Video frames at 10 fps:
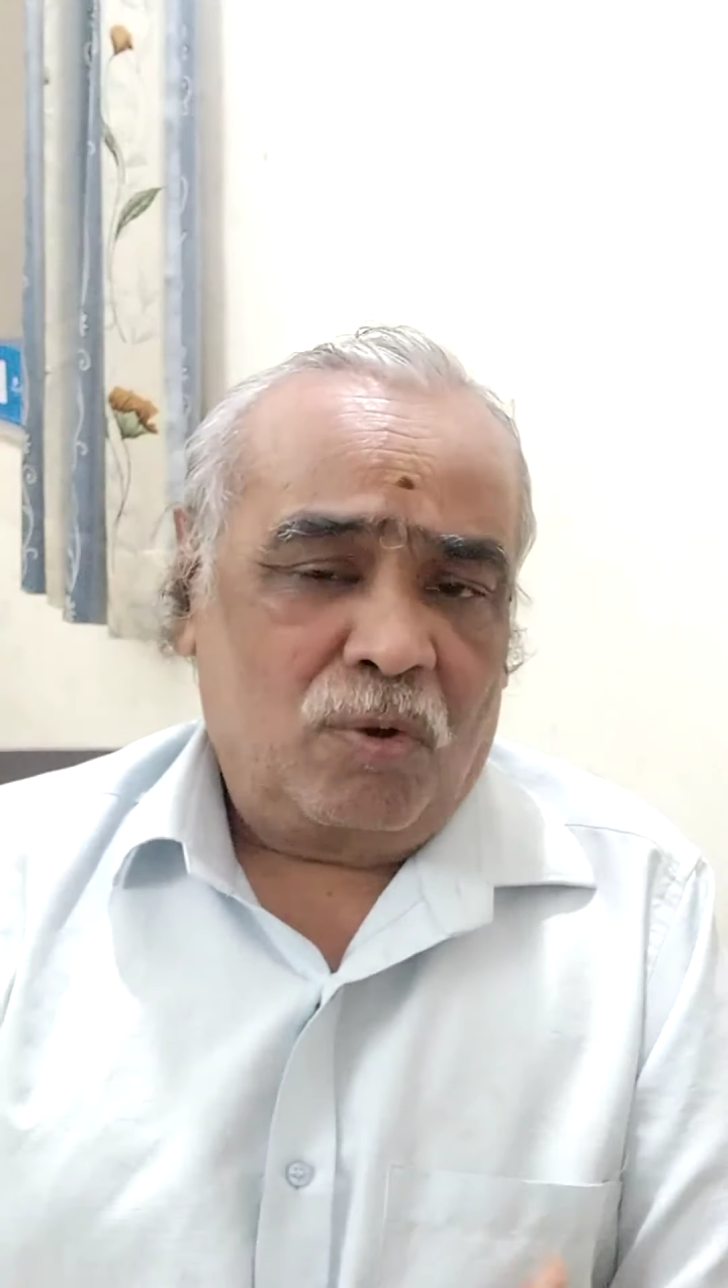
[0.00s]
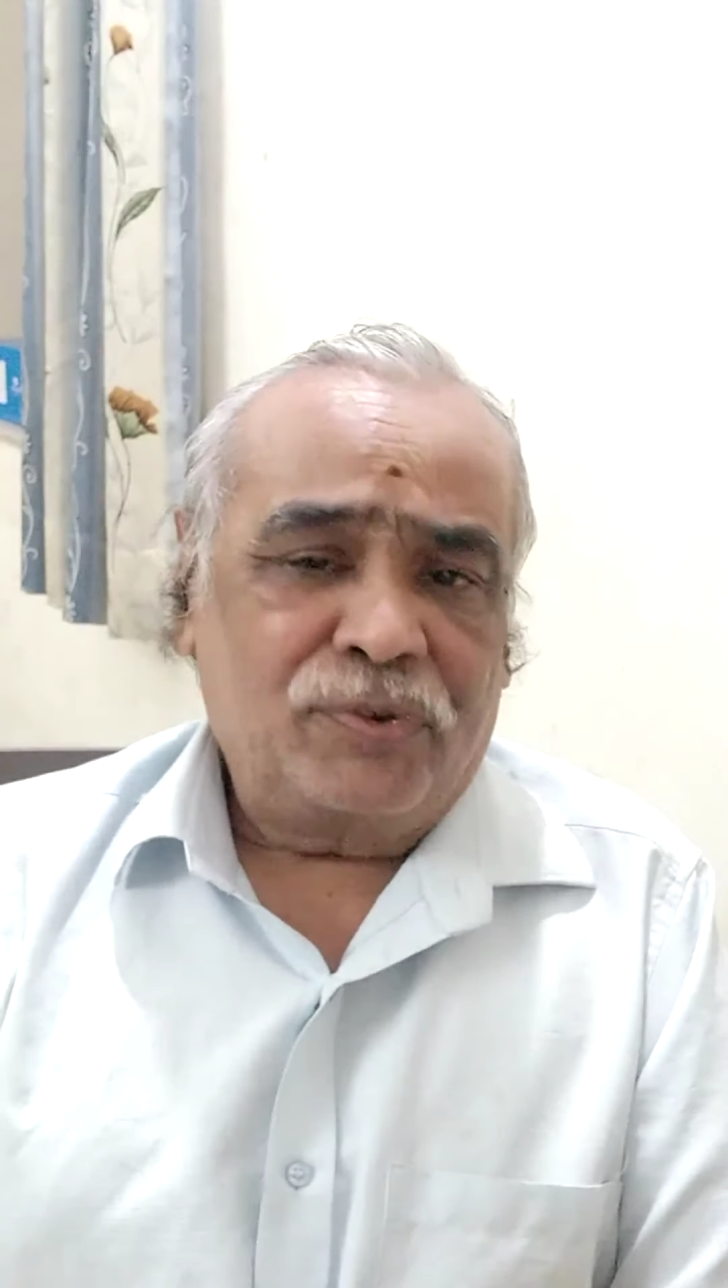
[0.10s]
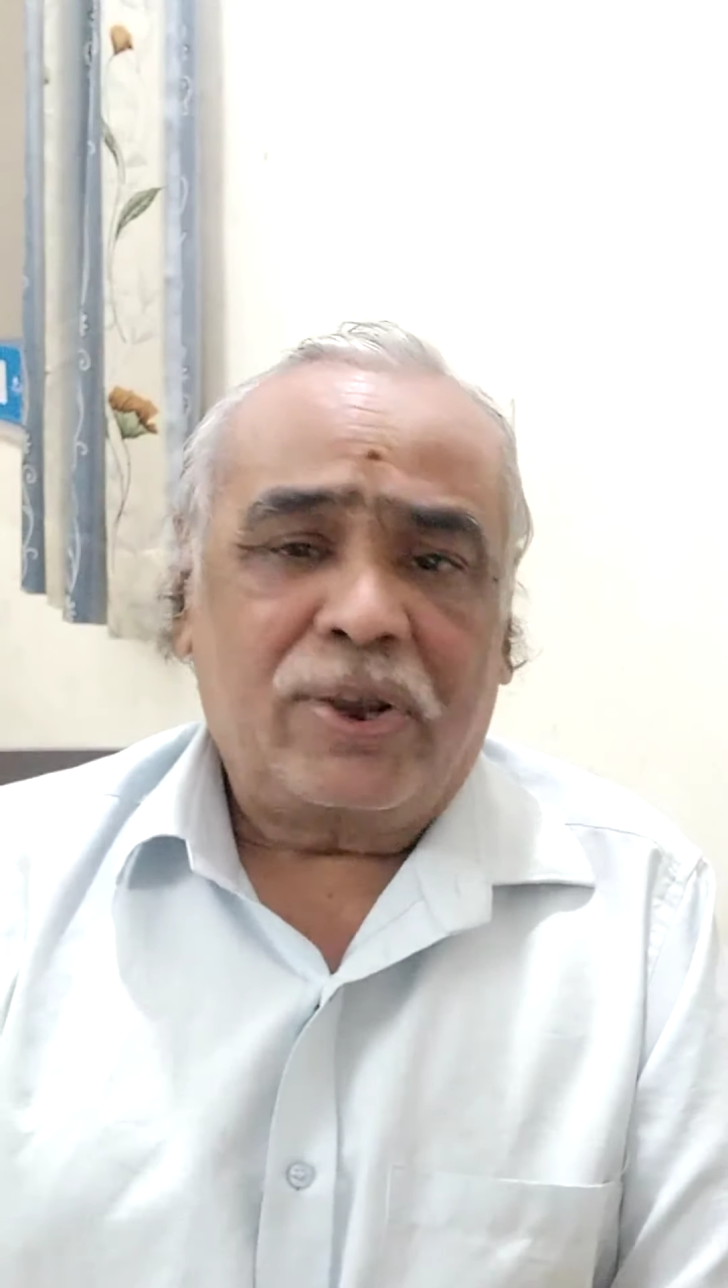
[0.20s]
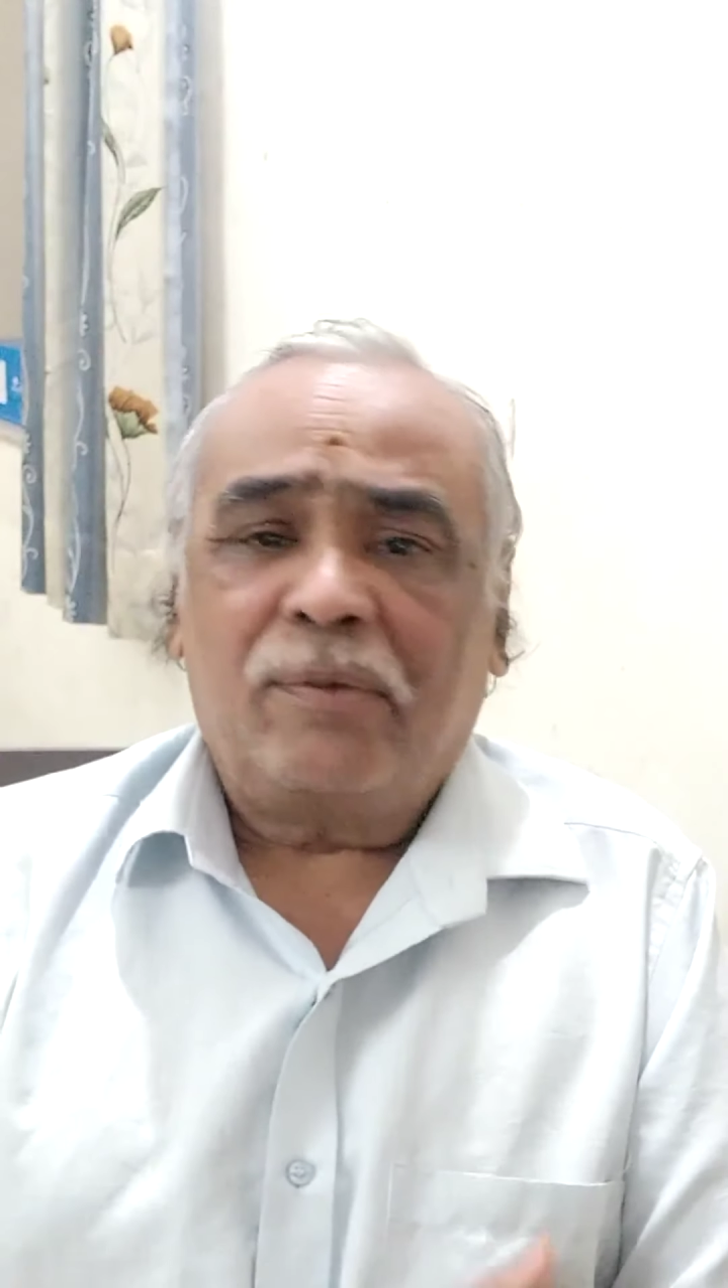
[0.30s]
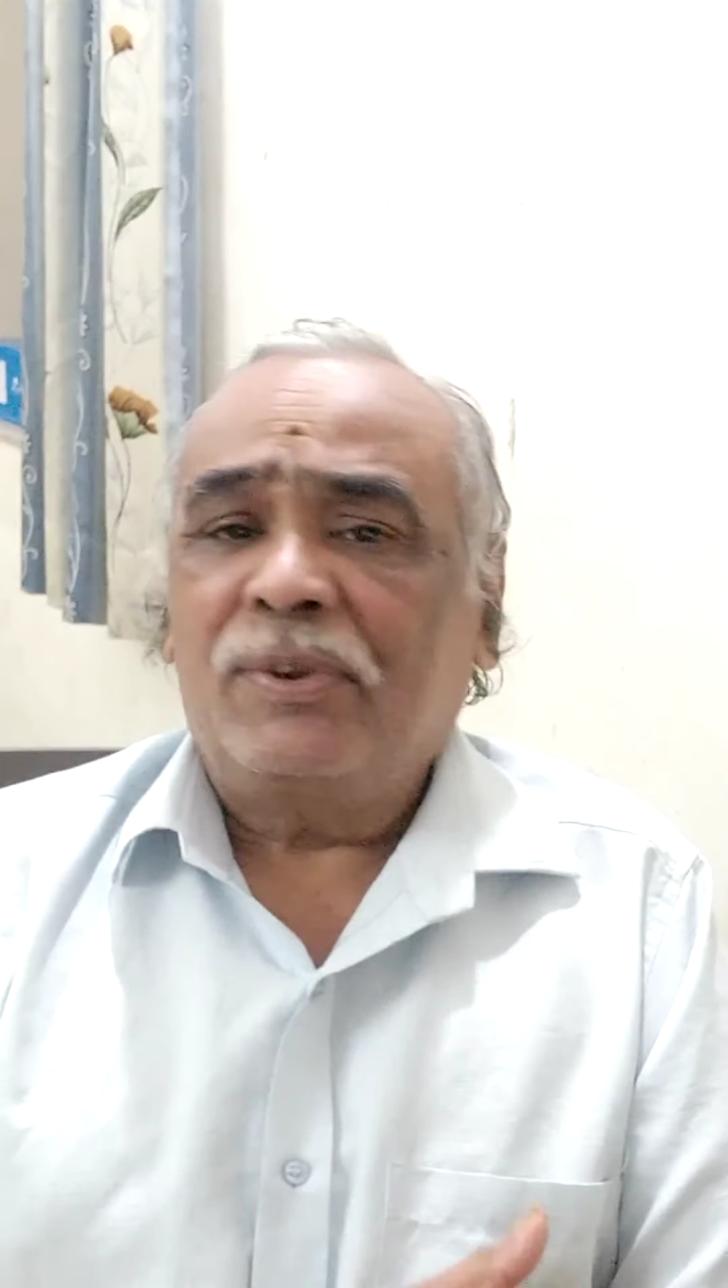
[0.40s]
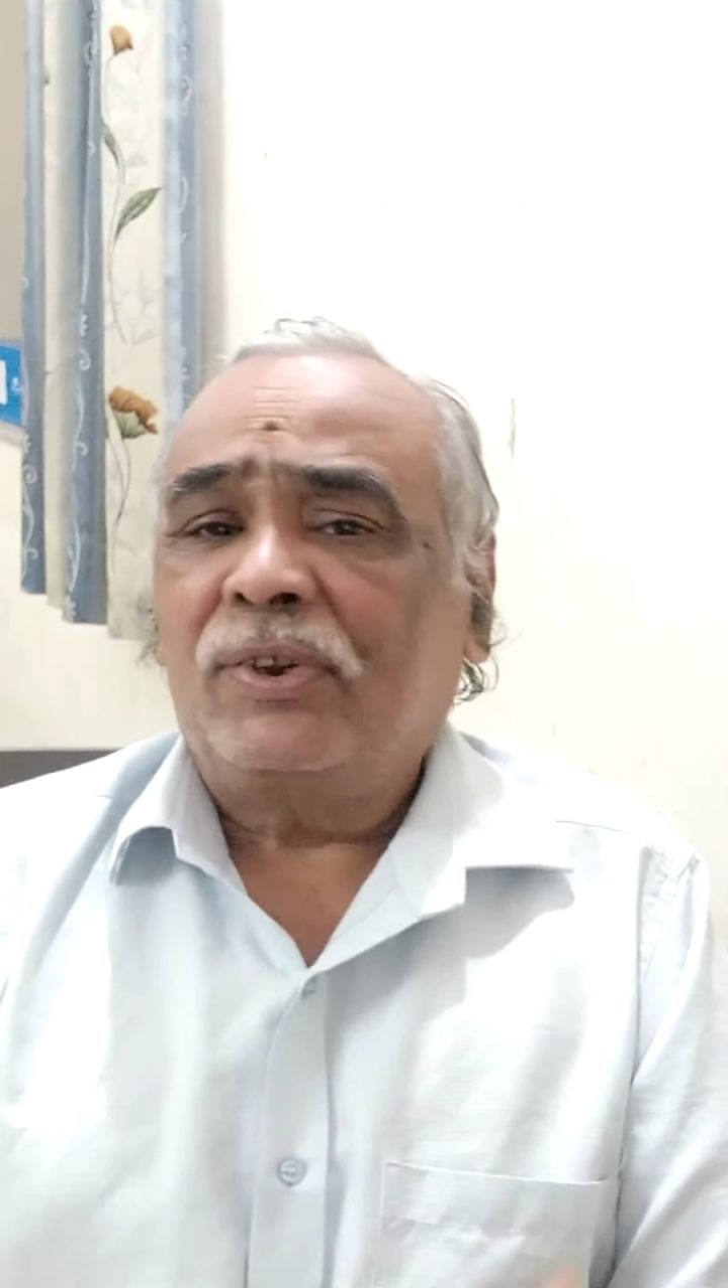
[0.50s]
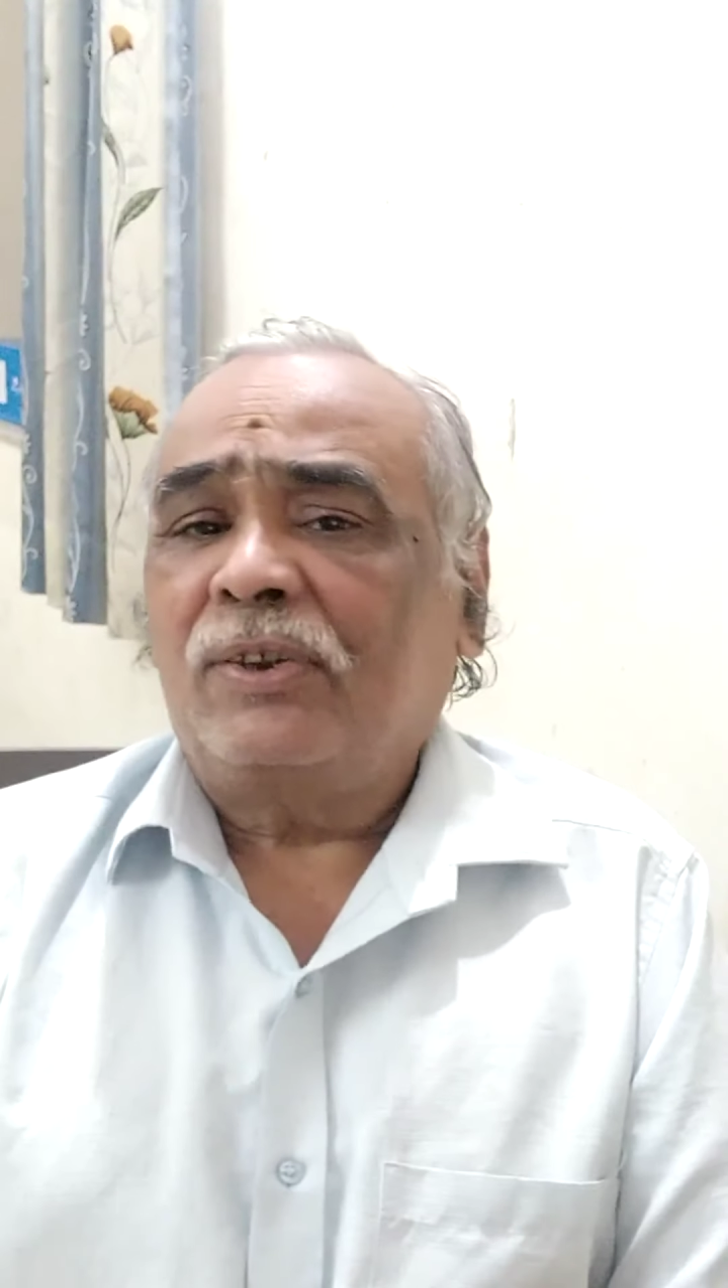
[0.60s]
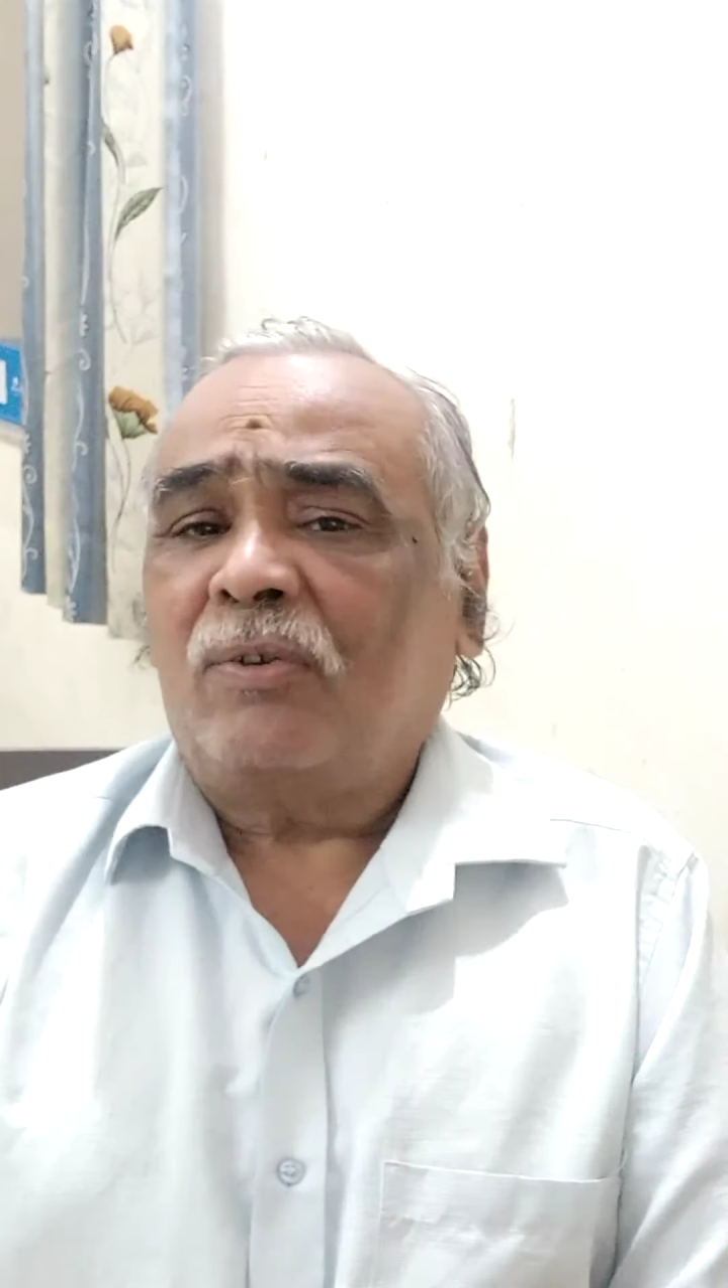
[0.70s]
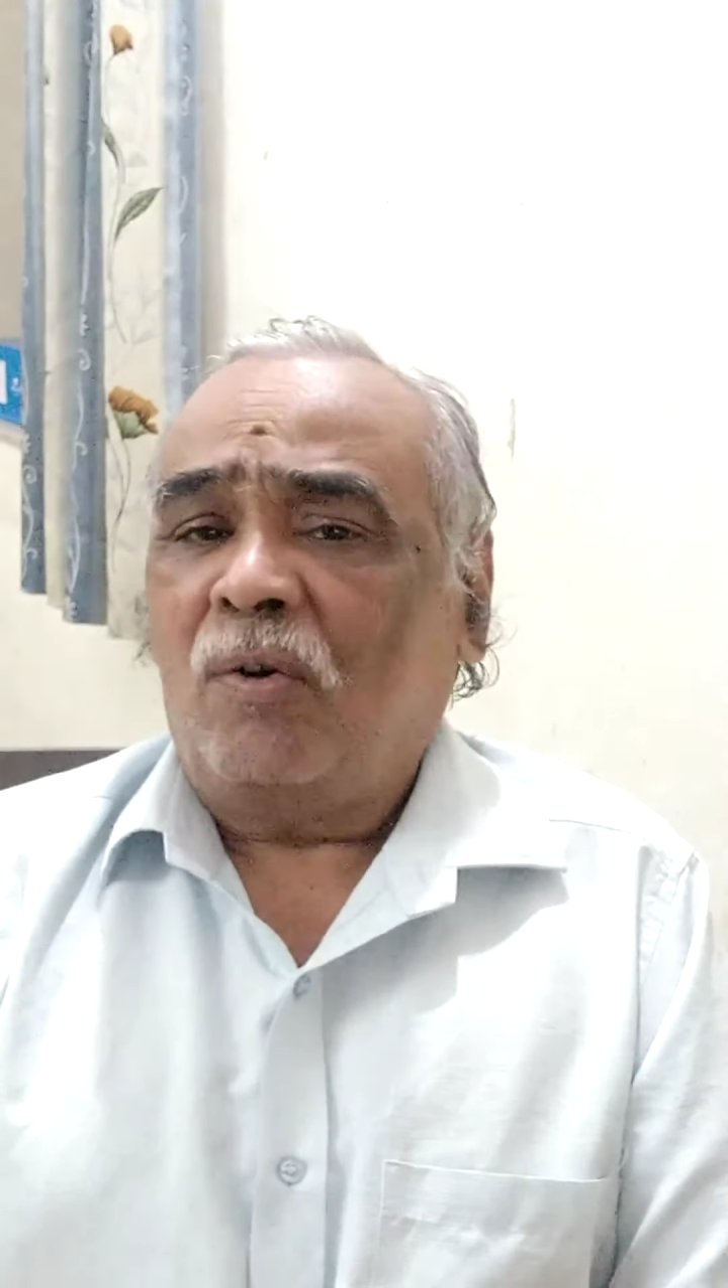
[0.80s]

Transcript: consequences